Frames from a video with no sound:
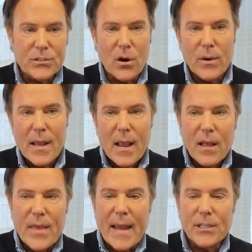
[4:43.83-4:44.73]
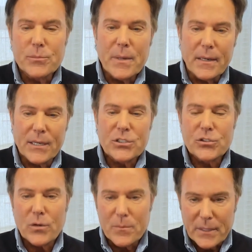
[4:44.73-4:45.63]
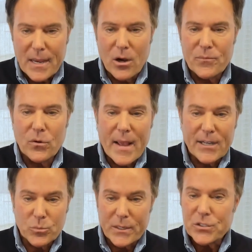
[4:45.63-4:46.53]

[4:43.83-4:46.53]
So that has been extremely helpful as we